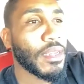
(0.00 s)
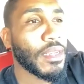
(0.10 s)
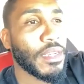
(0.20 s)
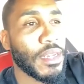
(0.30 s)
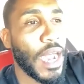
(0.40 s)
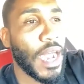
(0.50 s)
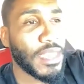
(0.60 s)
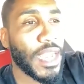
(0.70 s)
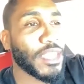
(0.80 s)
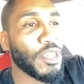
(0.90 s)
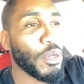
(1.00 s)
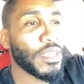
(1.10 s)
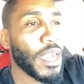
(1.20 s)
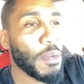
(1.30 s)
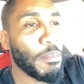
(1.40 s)
I think I can do this. I can
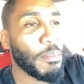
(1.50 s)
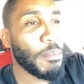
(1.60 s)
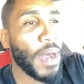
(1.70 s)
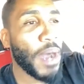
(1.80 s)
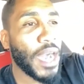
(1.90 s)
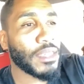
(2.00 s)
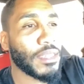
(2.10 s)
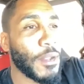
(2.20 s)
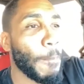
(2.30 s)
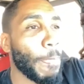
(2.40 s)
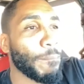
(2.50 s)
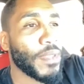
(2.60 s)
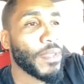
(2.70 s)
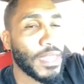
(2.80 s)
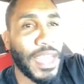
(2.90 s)
box. I said, I
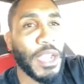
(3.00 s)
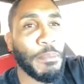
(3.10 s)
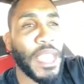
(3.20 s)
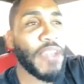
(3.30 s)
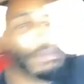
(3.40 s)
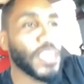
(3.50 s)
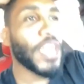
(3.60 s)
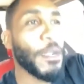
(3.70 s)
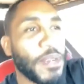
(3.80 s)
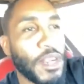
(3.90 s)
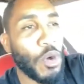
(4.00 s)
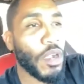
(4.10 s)
could be heavyweight champion of the world.